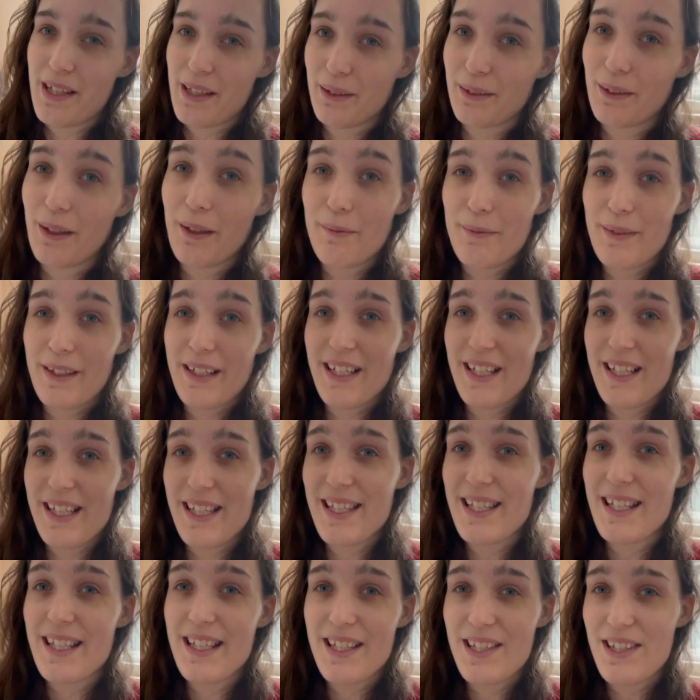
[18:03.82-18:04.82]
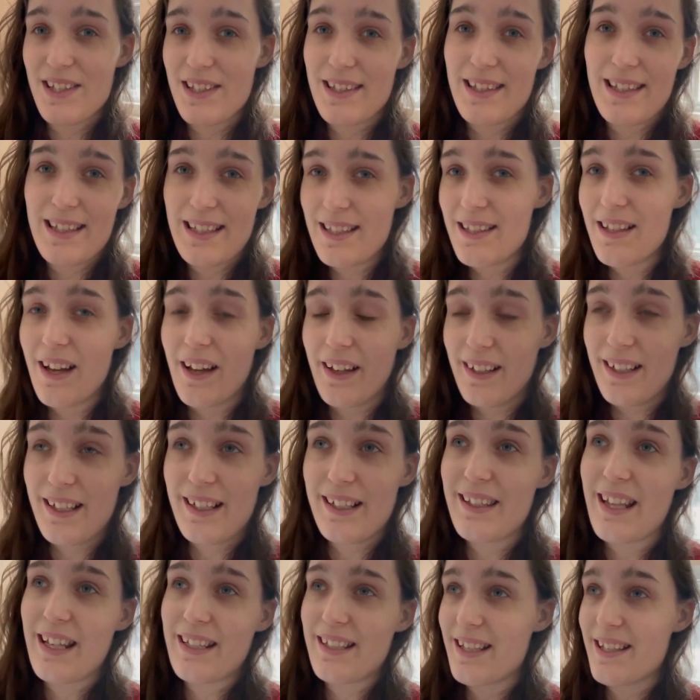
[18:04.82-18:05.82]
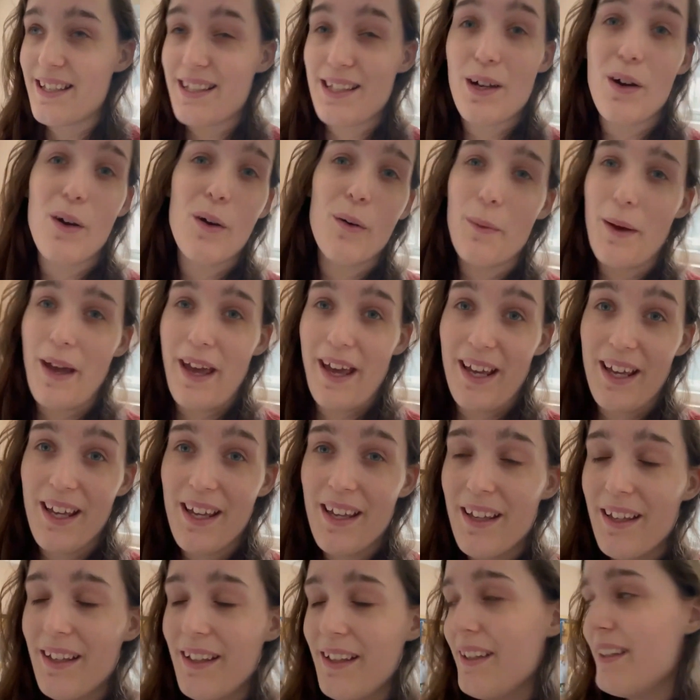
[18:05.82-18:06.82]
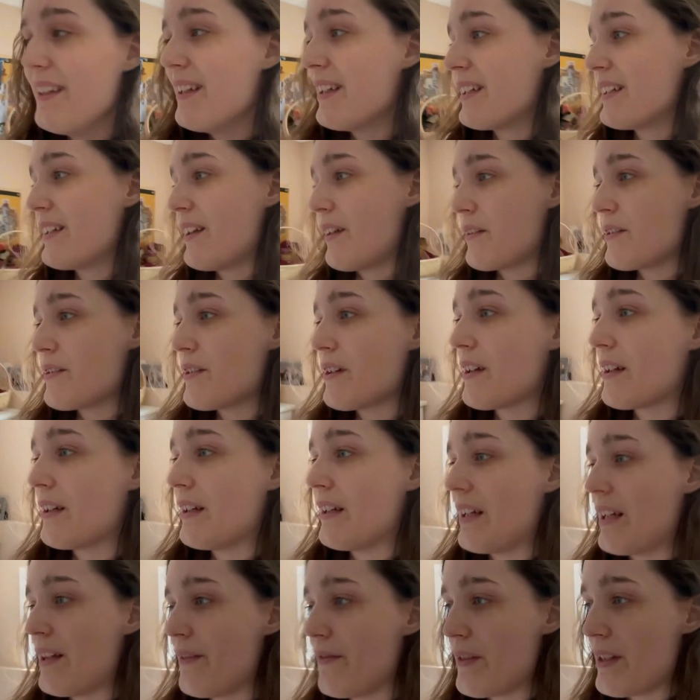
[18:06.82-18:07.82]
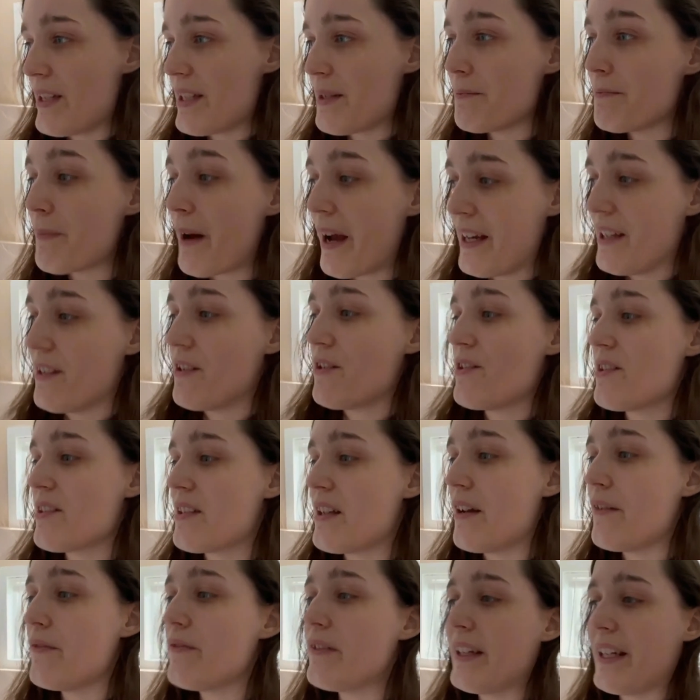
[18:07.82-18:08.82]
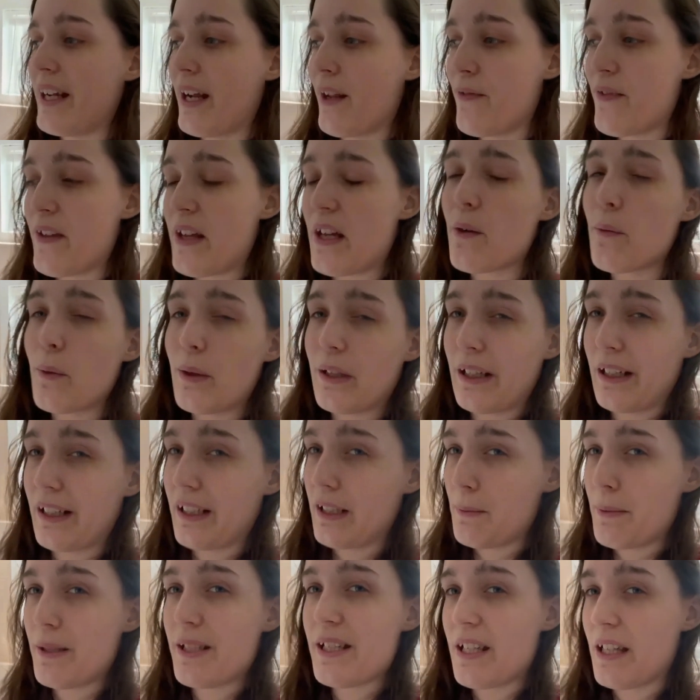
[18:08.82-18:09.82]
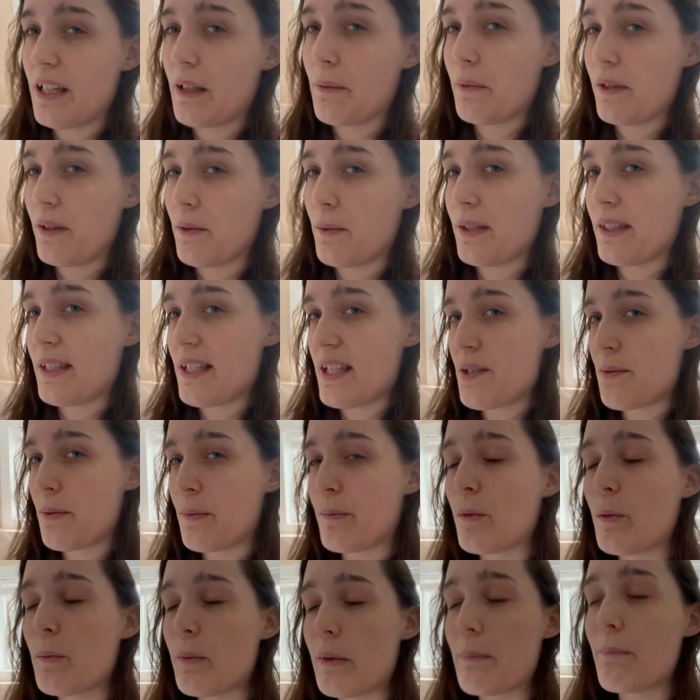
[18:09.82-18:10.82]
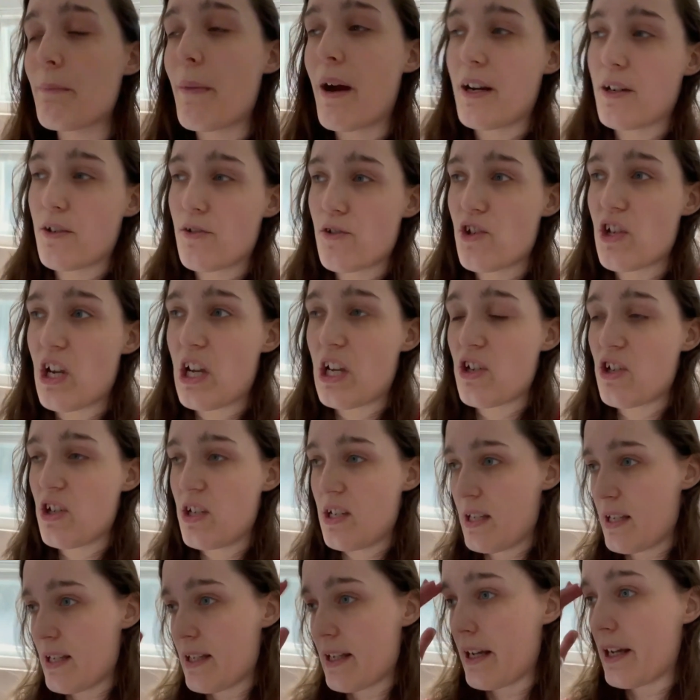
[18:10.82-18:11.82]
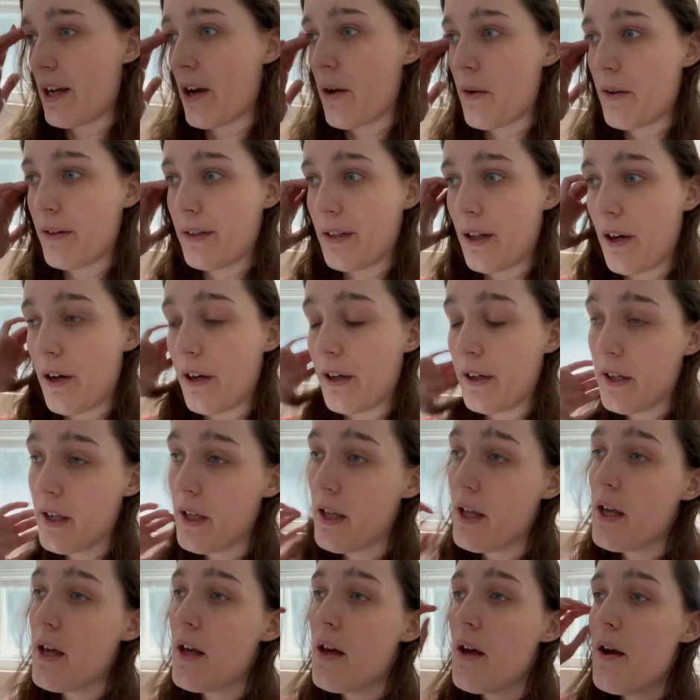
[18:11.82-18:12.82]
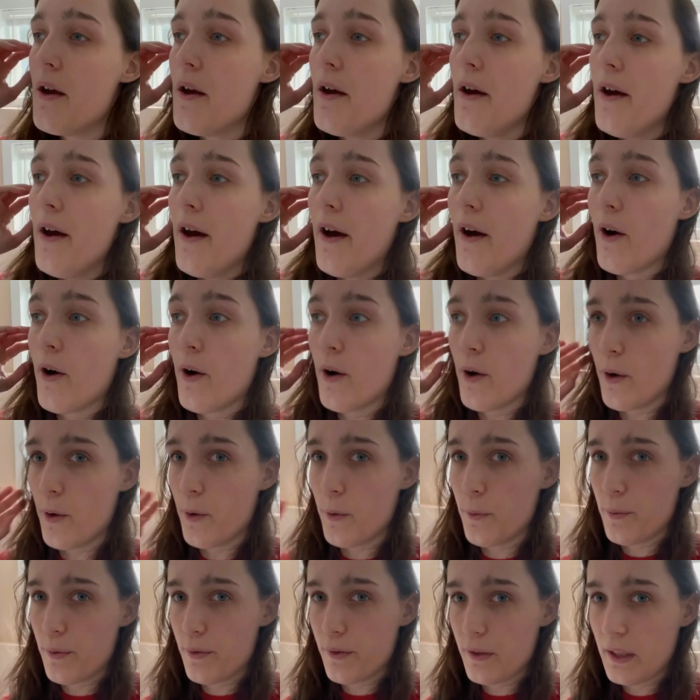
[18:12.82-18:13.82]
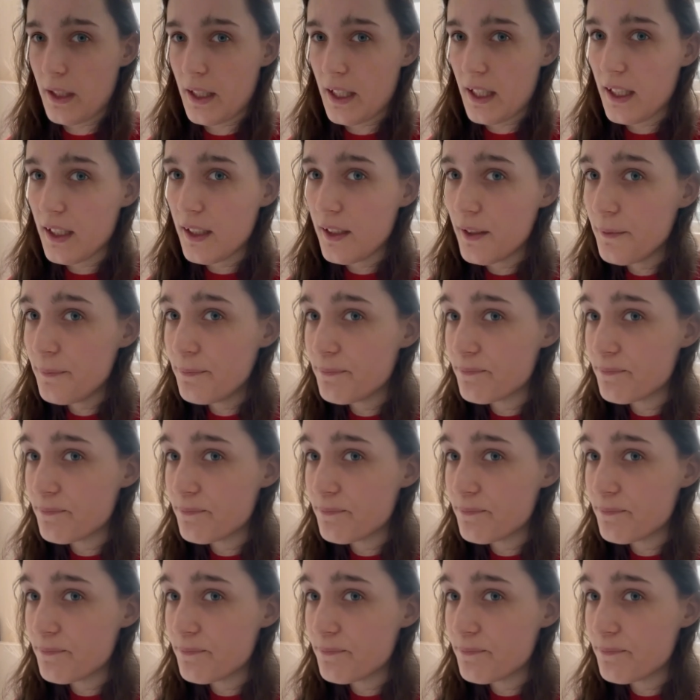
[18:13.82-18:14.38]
later on because that doesn't go away. You know, you can, if it's minor stuff, like I think what I'm gonna be dealing with this one will be minor changes as I go along, hopefully.